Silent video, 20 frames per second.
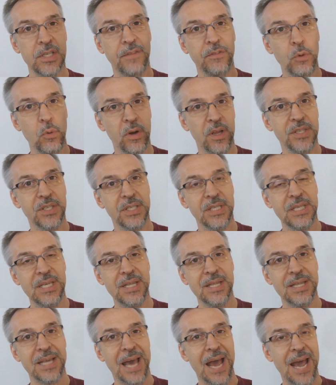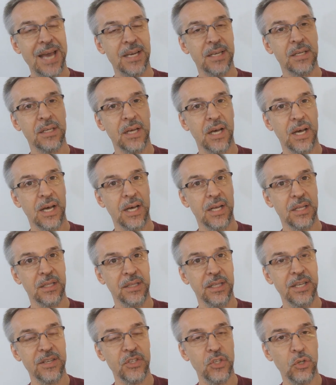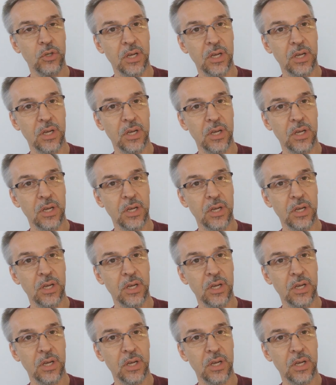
and if you want to see that uh, list,